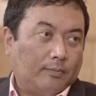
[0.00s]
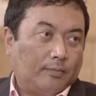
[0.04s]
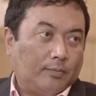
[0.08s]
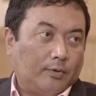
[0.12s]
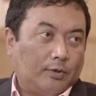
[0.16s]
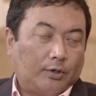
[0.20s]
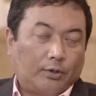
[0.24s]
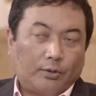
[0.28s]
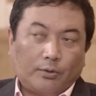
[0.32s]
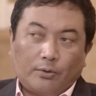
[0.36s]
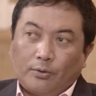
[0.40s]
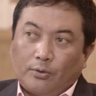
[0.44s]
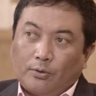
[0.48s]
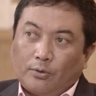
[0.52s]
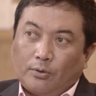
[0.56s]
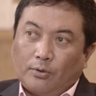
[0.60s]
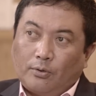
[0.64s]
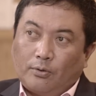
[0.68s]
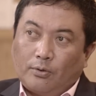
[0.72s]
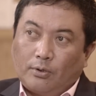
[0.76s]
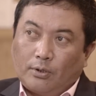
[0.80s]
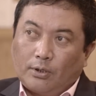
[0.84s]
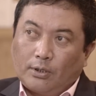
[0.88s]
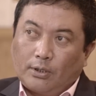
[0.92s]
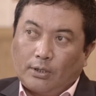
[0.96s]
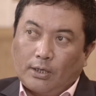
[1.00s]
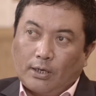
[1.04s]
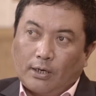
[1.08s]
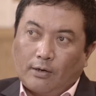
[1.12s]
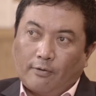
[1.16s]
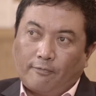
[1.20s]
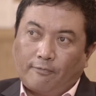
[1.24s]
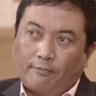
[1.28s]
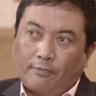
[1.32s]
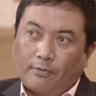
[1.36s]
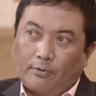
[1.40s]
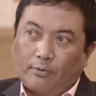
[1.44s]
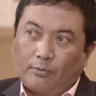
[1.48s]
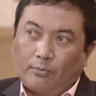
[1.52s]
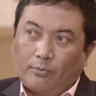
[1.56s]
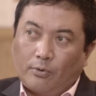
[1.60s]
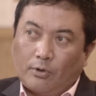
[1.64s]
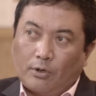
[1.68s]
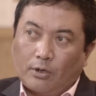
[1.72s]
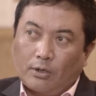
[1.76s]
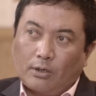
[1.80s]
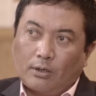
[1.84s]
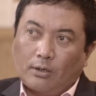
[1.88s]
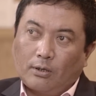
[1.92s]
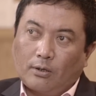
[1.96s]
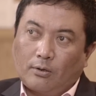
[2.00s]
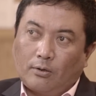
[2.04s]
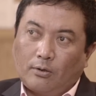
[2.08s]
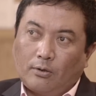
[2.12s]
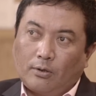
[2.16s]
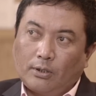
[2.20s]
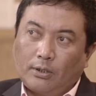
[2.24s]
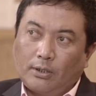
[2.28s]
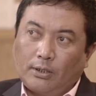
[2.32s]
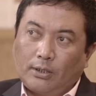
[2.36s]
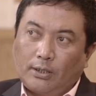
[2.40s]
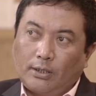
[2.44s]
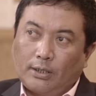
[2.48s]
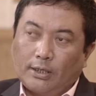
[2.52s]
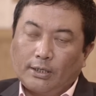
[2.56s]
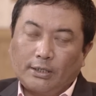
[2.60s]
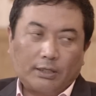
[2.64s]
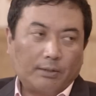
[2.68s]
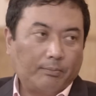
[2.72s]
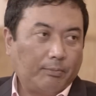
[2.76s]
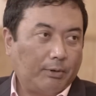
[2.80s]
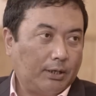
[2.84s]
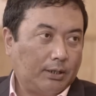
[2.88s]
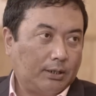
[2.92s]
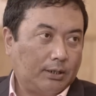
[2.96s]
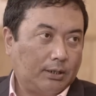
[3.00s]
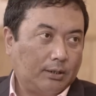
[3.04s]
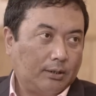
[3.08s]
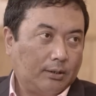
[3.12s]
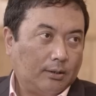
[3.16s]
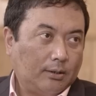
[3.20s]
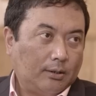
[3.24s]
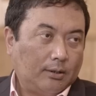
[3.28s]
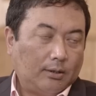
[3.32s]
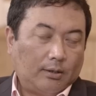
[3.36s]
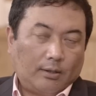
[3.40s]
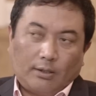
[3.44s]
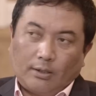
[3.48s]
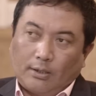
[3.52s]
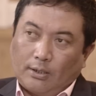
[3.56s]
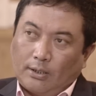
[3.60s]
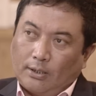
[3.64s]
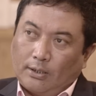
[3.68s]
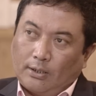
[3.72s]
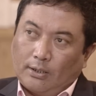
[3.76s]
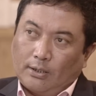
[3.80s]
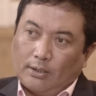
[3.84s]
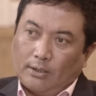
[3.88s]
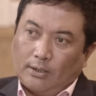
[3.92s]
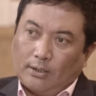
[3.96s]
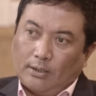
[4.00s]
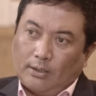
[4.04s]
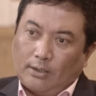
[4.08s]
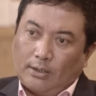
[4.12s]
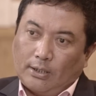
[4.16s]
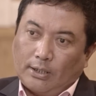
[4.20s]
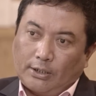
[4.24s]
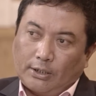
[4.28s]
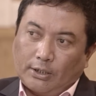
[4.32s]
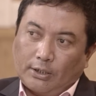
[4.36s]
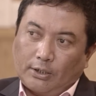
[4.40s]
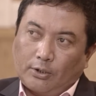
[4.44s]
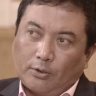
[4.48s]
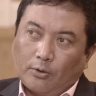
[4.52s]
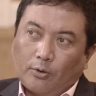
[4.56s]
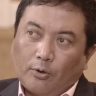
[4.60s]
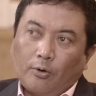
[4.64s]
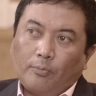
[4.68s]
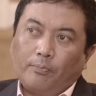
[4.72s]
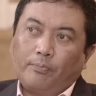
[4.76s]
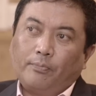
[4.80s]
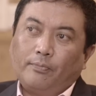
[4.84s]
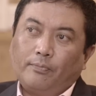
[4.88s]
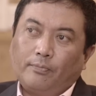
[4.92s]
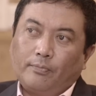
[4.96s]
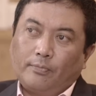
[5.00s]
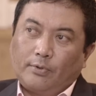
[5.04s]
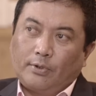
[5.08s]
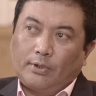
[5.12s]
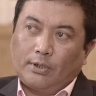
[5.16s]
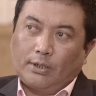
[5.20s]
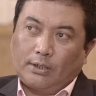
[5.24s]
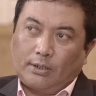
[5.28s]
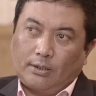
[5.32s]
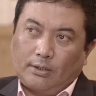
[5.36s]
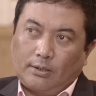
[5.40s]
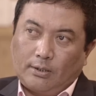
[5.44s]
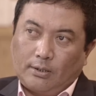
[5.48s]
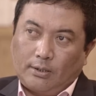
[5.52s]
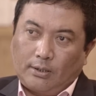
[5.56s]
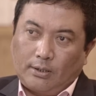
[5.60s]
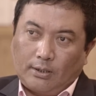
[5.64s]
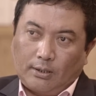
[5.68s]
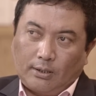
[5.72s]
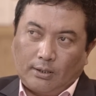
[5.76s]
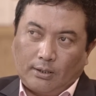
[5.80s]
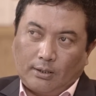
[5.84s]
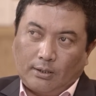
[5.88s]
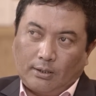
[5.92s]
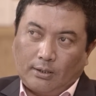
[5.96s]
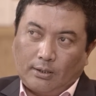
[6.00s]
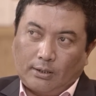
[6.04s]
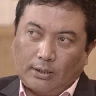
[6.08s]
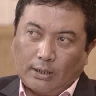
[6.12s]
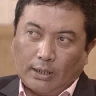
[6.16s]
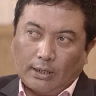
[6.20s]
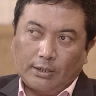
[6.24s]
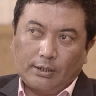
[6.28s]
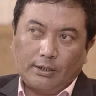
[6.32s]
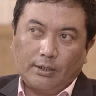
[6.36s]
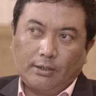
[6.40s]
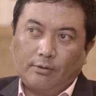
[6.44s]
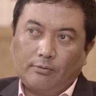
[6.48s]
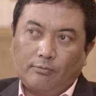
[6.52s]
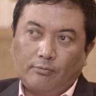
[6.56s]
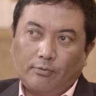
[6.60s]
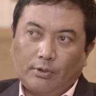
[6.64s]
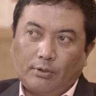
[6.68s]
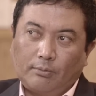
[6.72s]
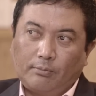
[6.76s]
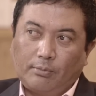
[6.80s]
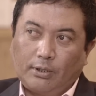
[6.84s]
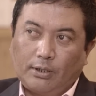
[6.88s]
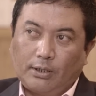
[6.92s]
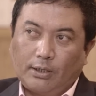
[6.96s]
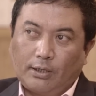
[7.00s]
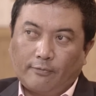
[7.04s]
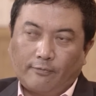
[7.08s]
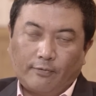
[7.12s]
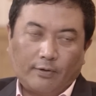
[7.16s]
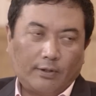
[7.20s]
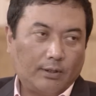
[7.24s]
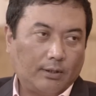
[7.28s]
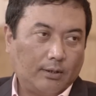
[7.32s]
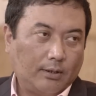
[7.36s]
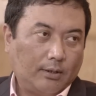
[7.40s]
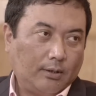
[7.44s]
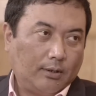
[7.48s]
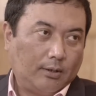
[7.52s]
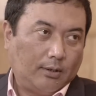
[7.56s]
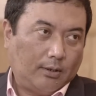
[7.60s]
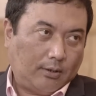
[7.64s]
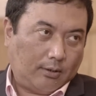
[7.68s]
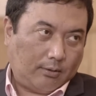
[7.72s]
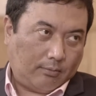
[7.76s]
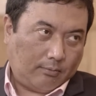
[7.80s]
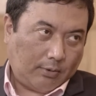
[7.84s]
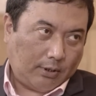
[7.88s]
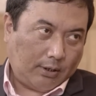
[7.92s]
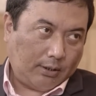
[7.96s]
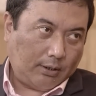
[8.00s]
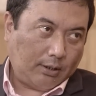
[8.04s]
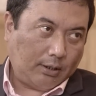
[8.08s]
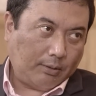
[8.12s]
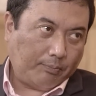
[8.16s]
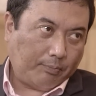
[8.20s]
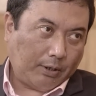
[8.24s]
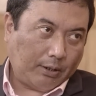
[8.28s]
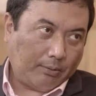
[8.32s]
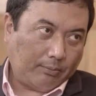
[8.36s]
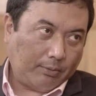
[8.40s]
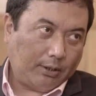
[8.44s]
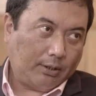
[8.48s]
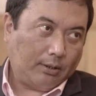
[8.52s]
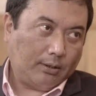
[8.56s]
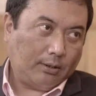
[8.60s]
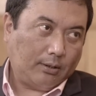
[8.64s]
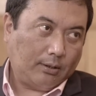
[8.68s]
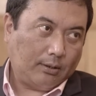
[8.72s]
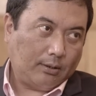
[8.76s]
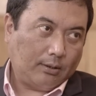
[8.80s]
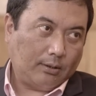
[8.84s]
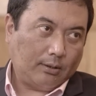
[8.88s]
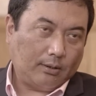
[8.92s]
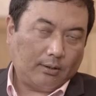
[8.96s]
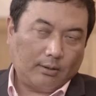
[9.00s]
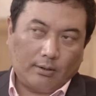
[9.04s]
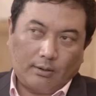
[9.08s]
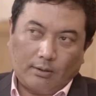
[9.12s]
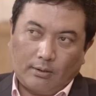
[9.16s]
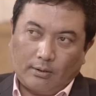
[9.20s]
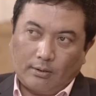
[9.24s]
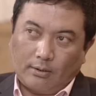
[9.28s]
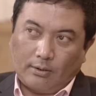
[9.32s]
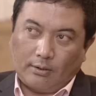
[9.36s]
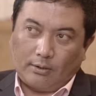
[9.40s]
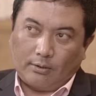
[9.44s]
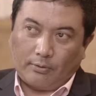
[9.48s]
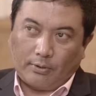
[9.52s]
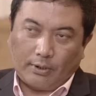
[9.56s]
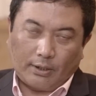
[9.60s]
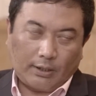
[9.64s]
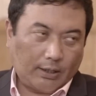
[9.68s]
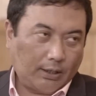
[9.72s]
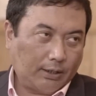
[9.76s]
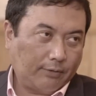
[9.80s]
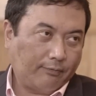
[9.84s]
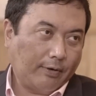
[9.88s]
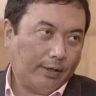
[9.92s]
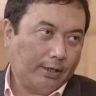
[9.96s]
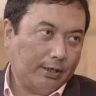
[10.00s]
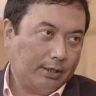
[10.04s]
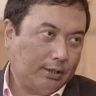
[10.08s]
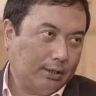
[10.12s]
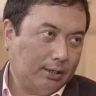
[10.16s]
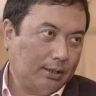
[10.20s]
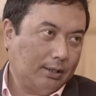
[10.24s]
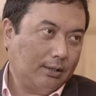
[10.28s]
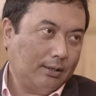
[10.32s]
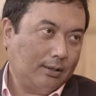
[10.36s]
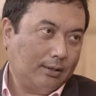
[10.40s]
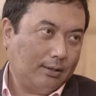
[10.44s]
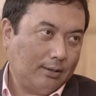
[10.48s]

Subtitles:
So they have worked on the estimates, and let us hope that the sanction will be given by the department during this financial